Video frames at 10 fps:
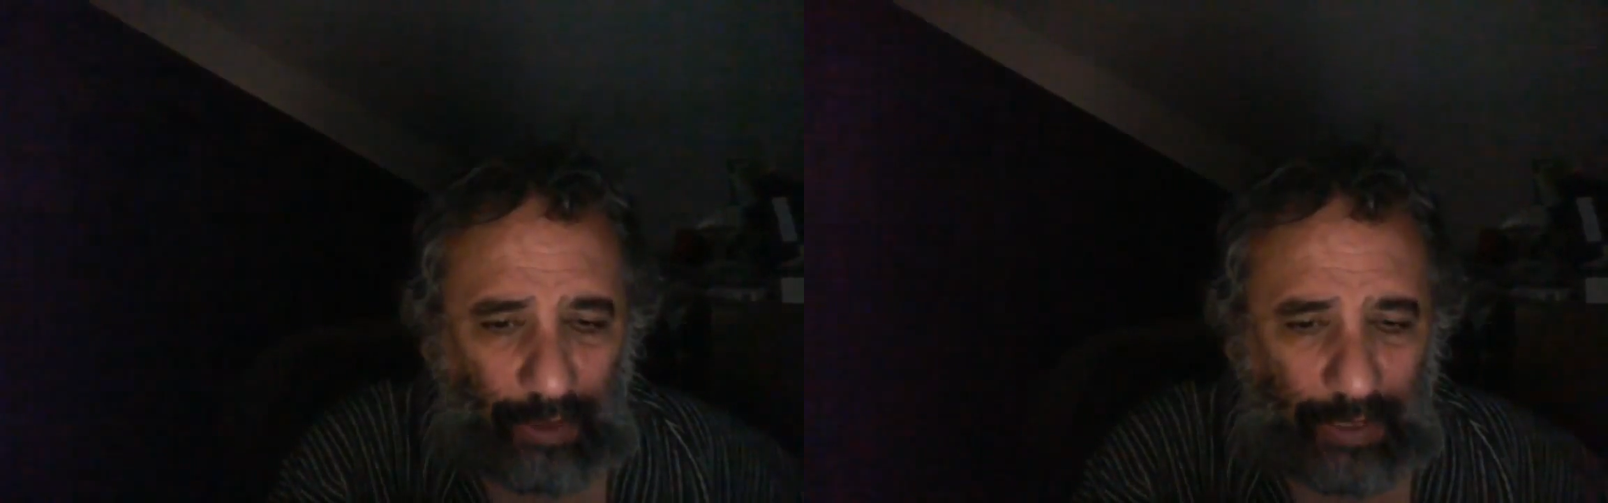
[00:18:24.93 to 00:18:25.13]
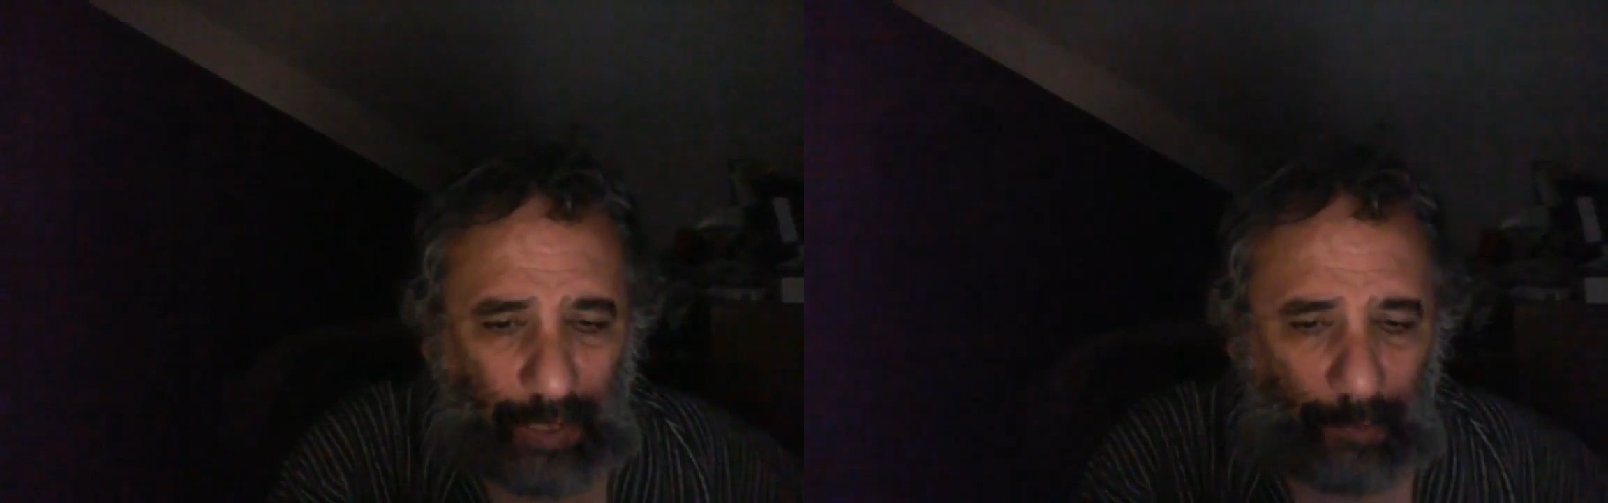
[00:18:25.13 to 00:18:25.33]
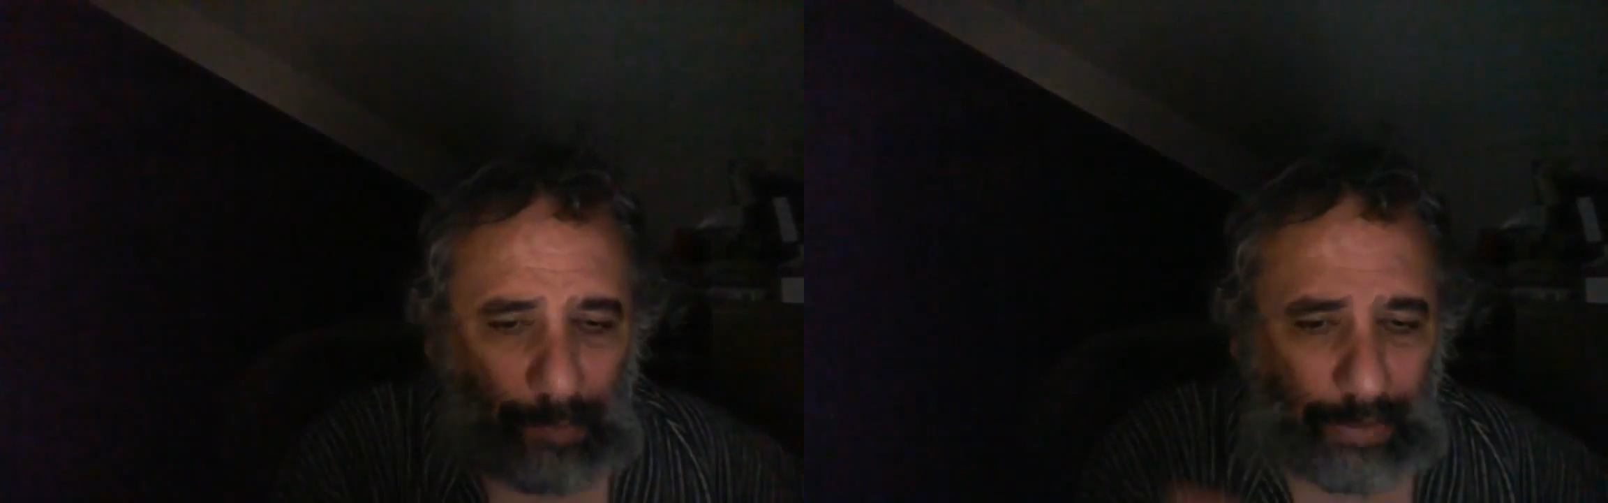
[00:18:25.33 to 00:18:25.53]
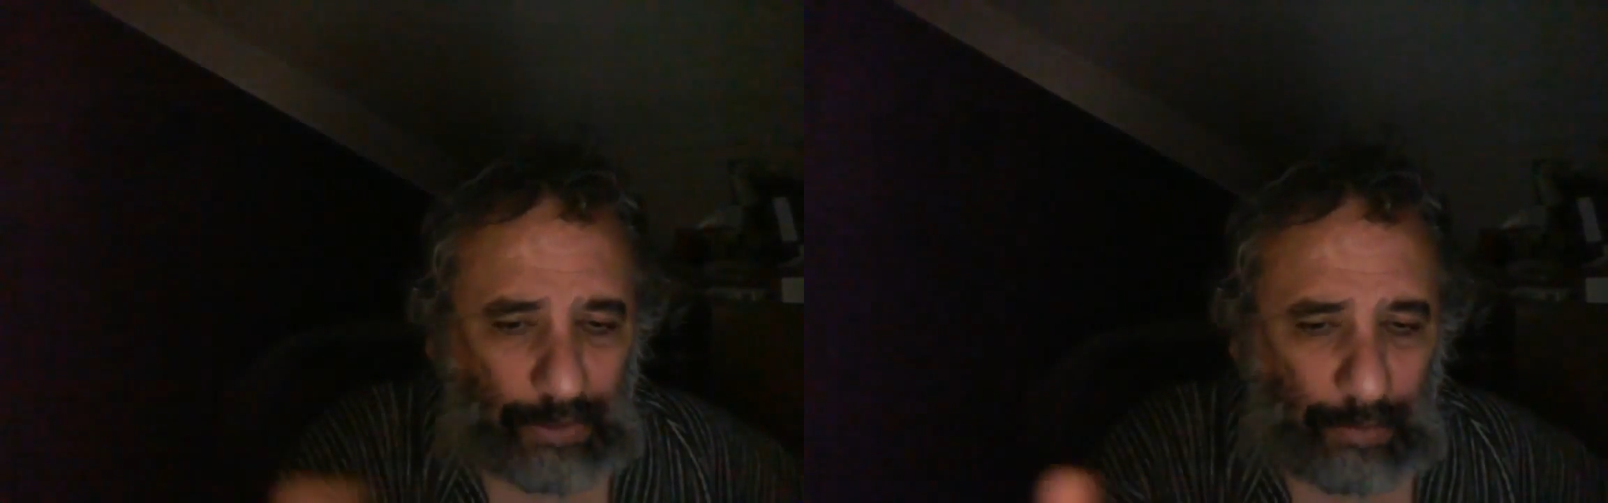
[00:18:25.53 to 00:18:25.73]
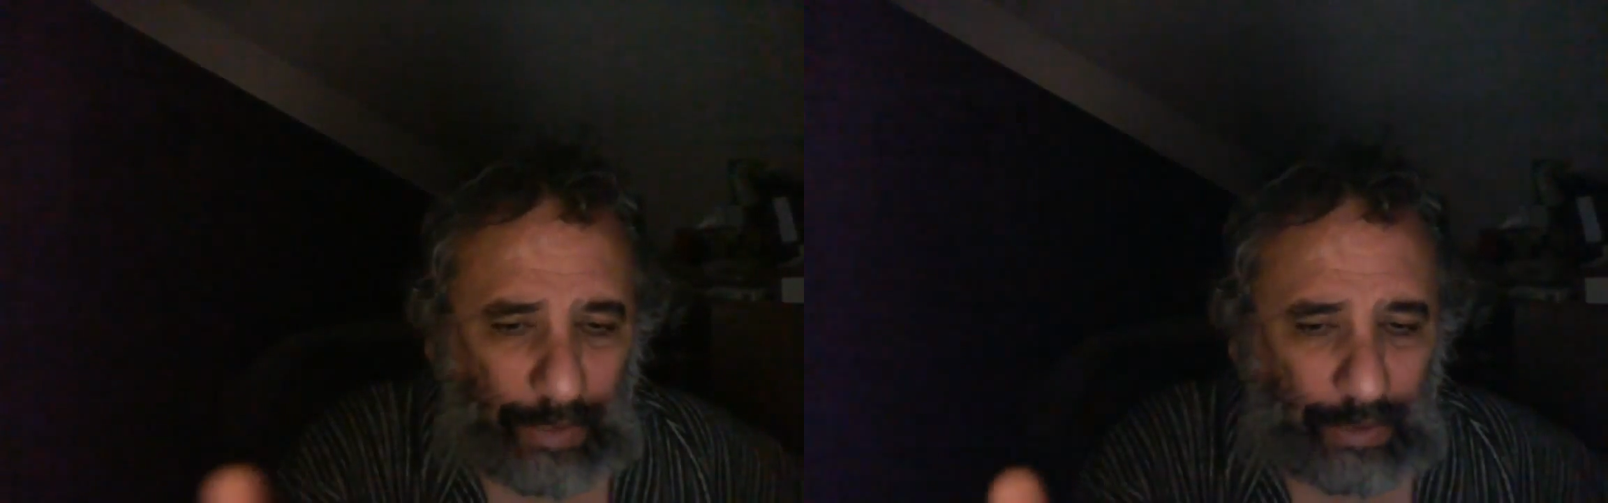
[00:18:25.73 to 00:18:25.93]
claim of
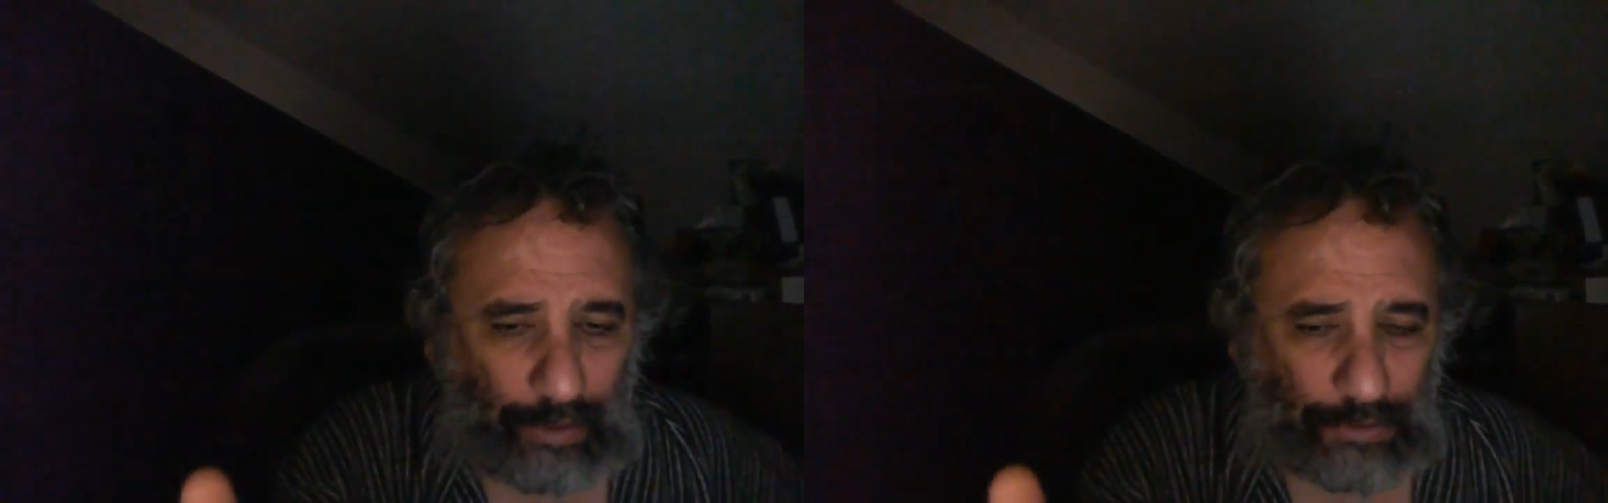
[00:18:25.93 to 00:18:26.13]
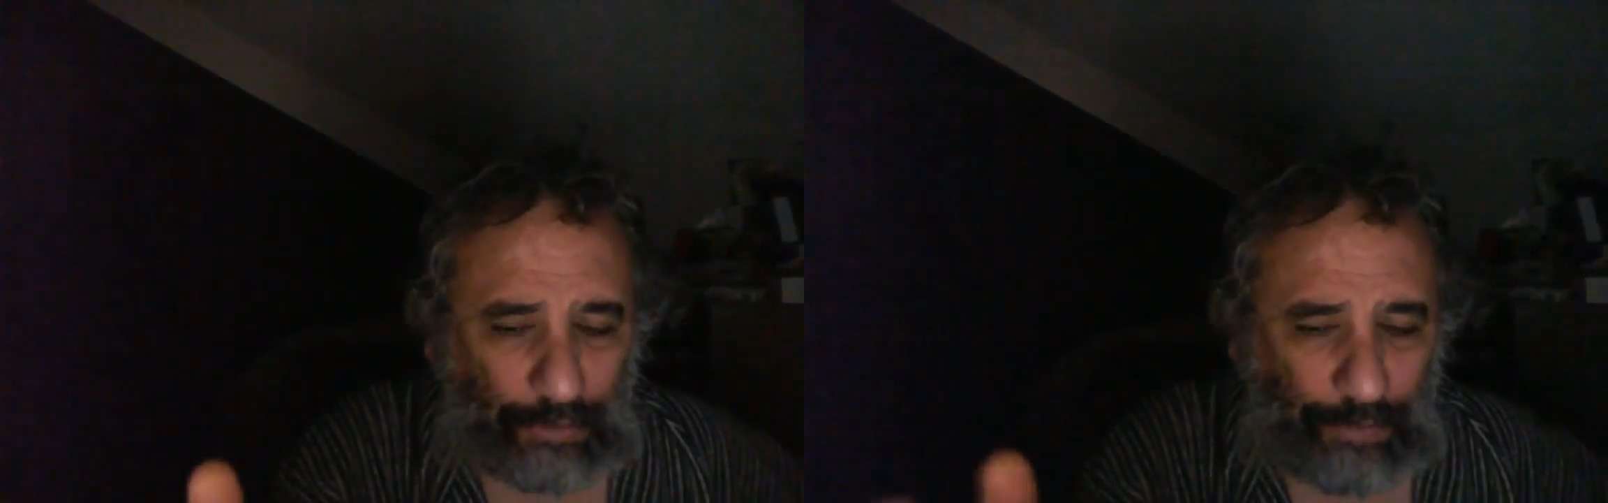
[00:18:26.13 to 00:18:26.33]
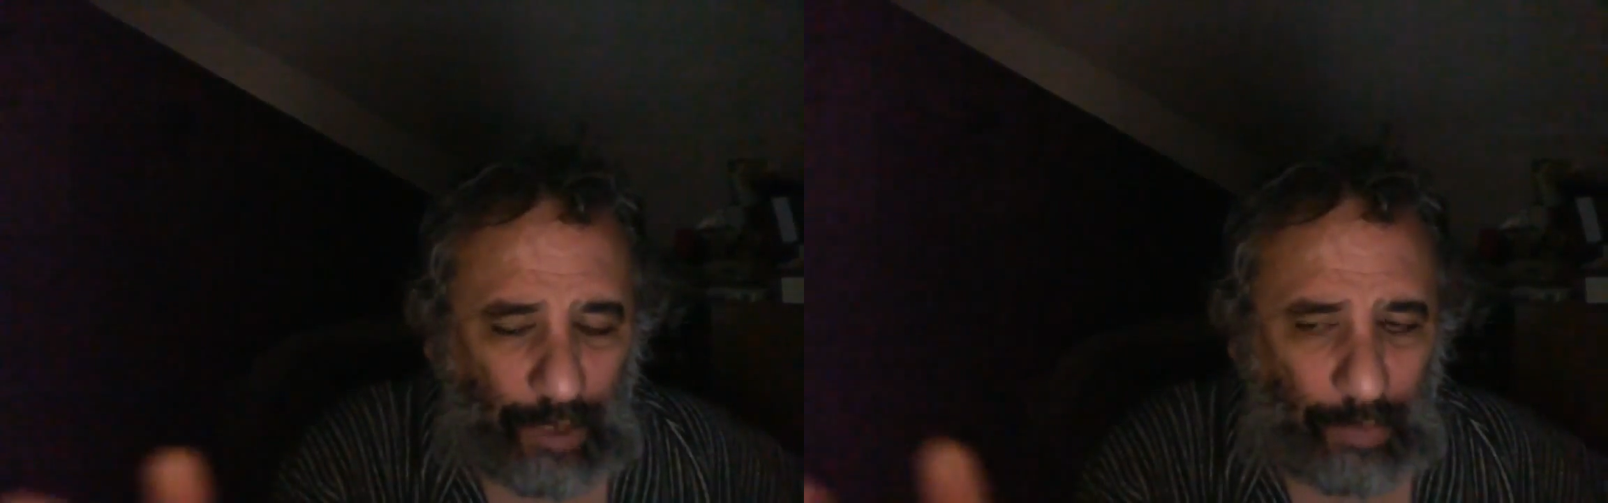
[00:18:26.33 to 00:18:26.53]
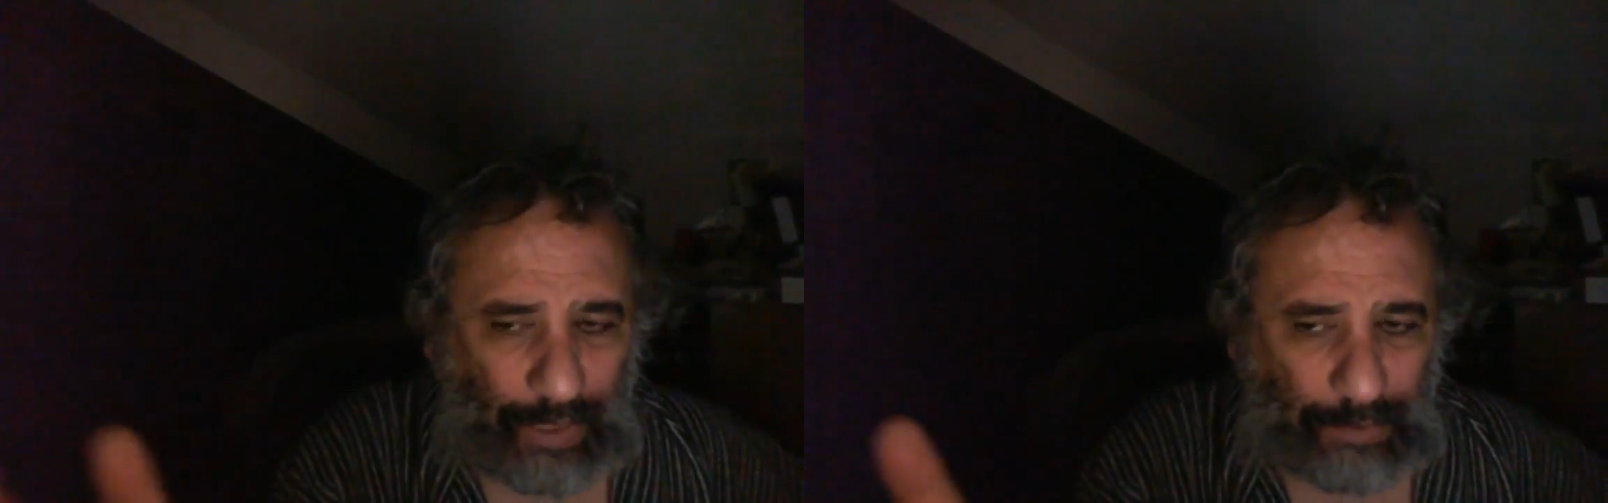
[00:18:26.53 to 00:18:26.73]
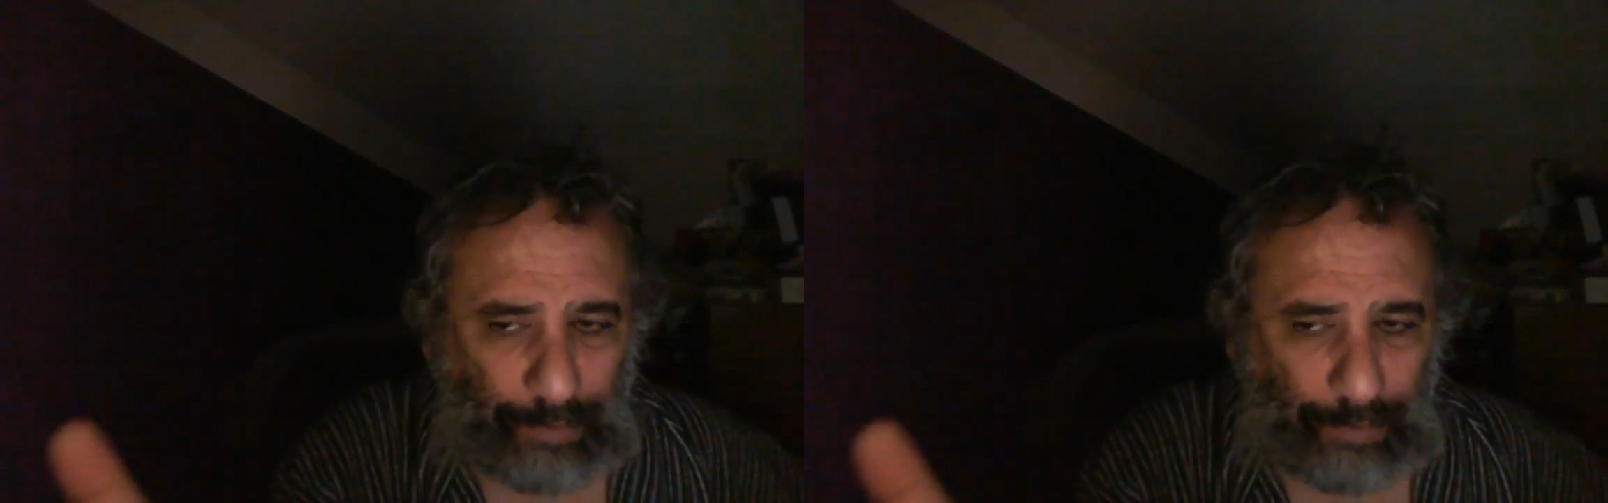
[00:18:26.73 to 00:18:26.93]
to being
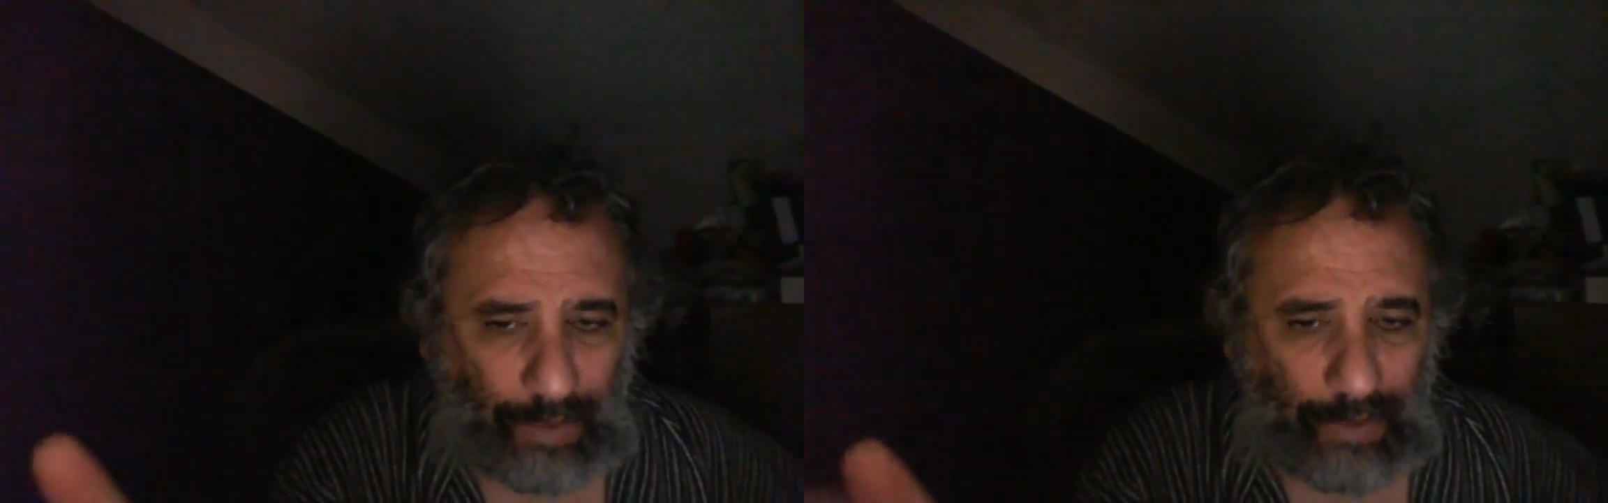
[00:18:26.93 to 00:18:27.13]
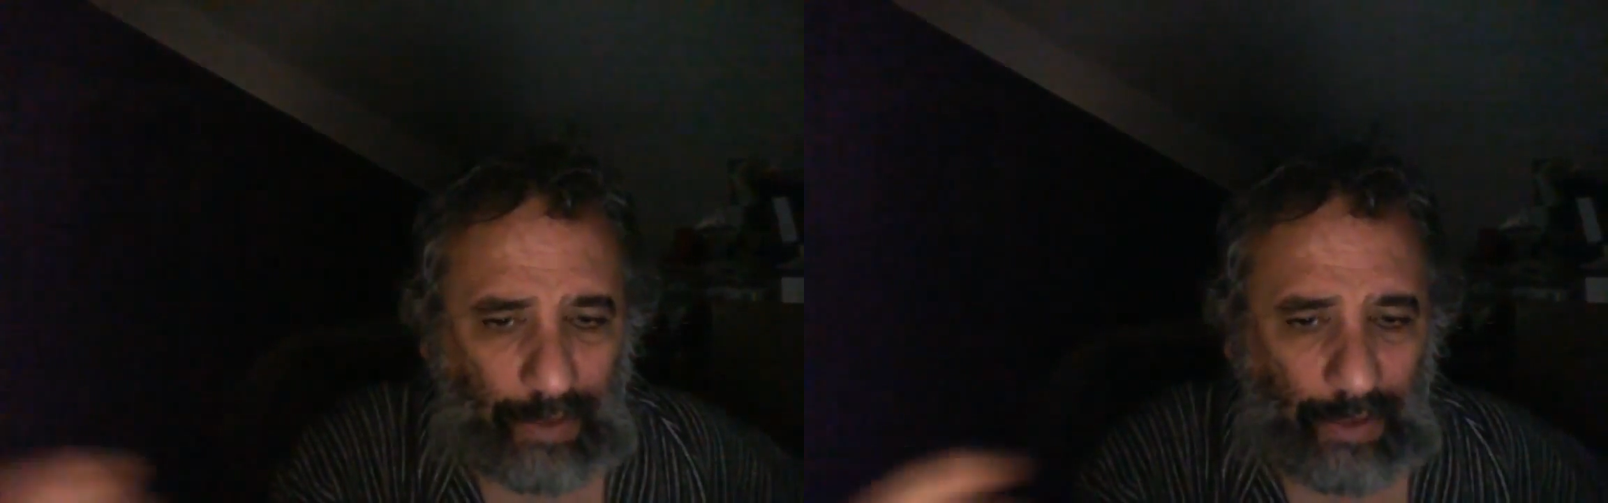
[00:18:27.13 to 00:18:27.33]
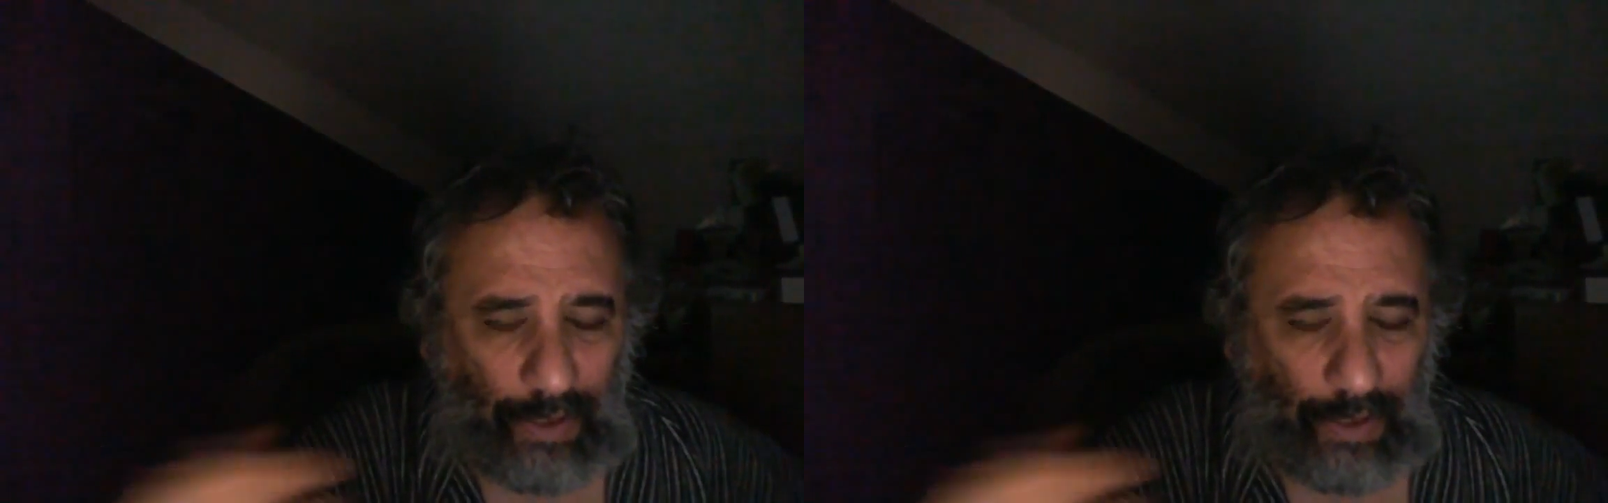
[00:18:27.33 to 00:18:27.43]
claustrophobic is bunk,